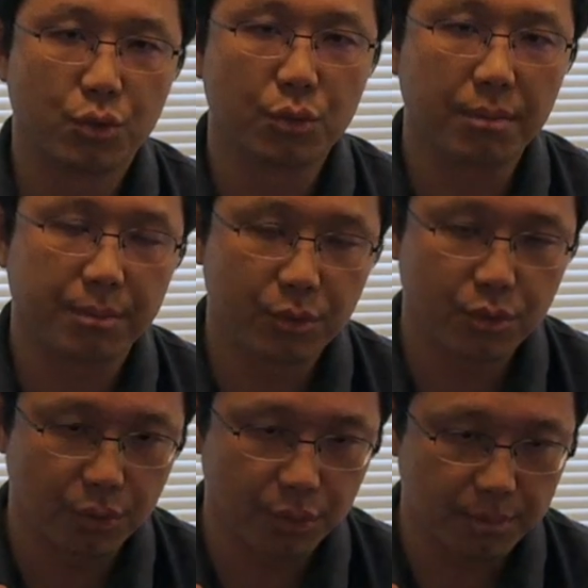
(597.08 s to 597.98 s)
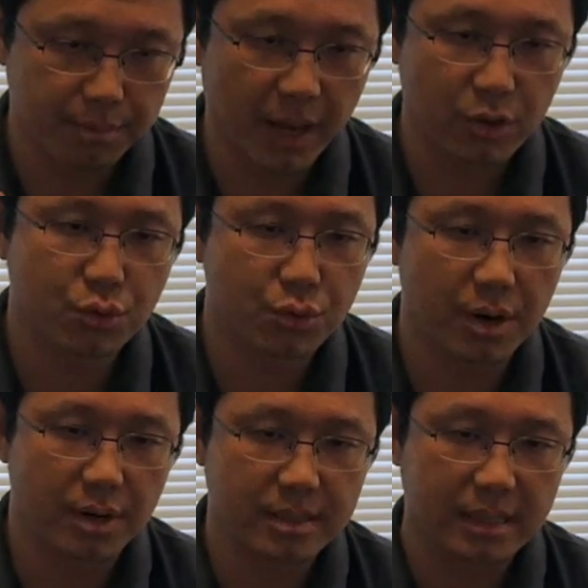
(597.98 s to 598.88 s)
to make
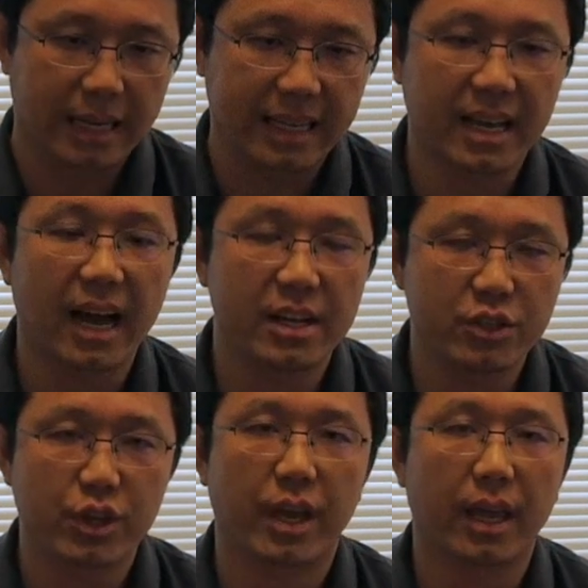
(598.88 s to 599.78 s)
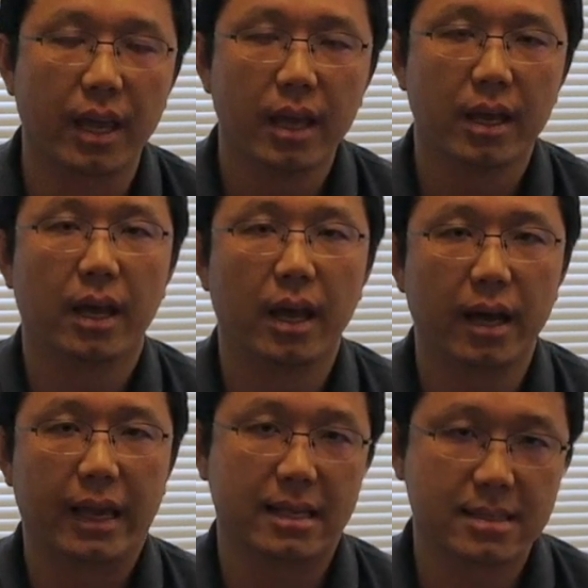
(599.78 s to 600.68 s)
sure the entire chain
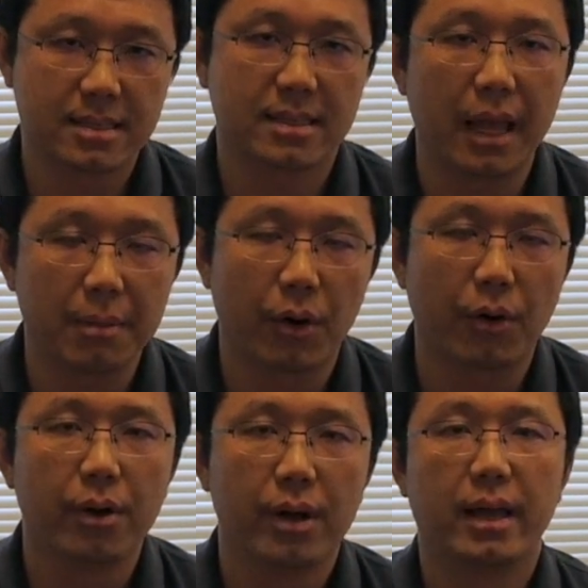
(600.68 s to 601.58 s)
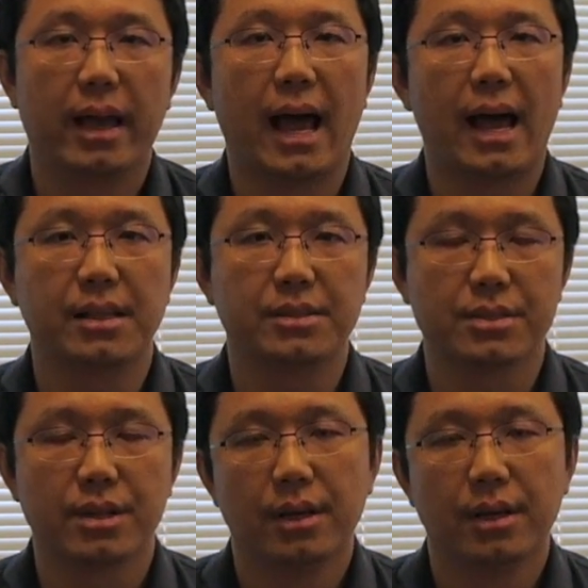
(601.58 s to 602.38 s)
is stable, and